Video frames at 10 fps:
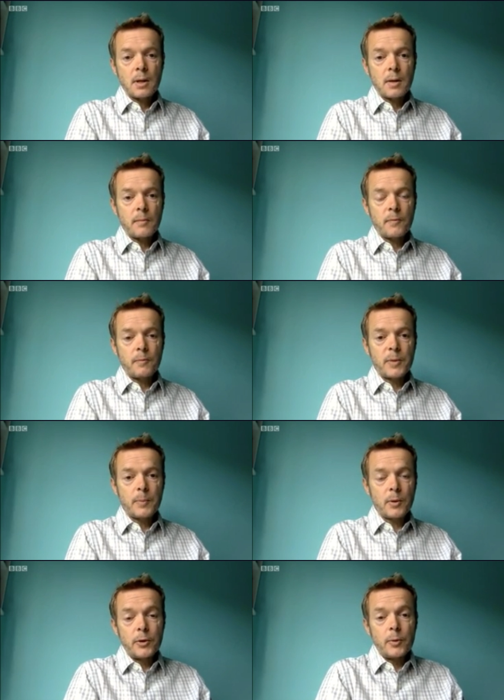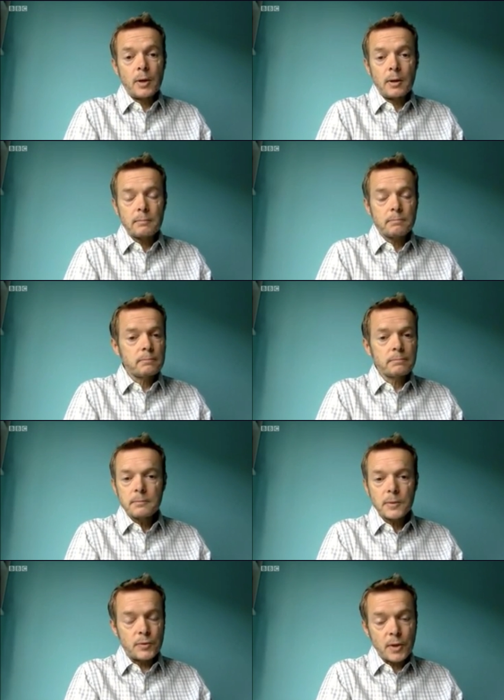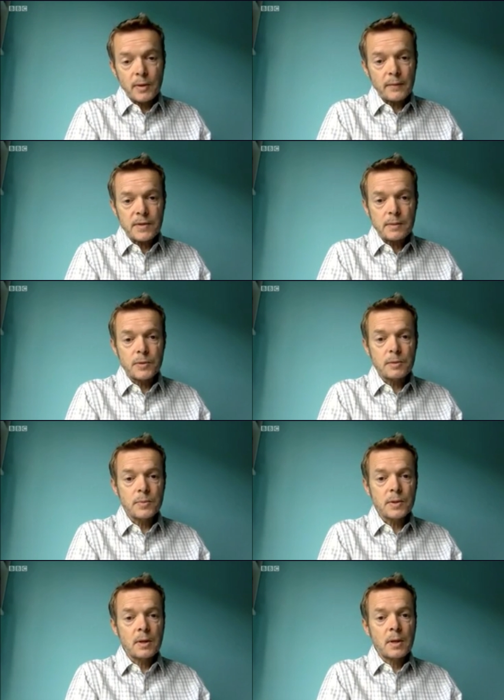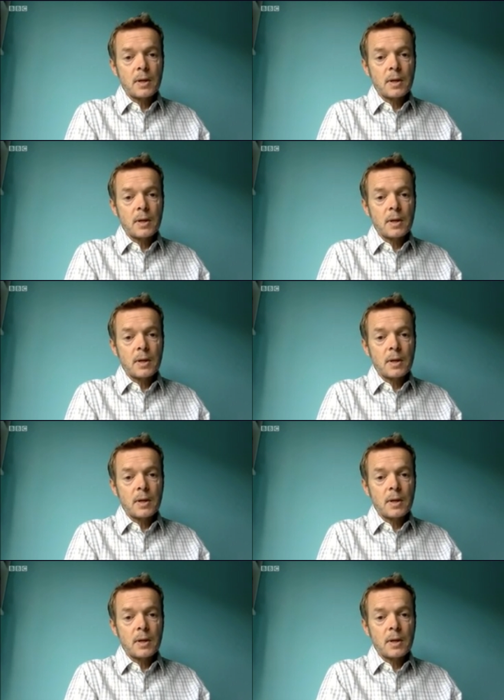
uh, from people who are who don't have symptoms.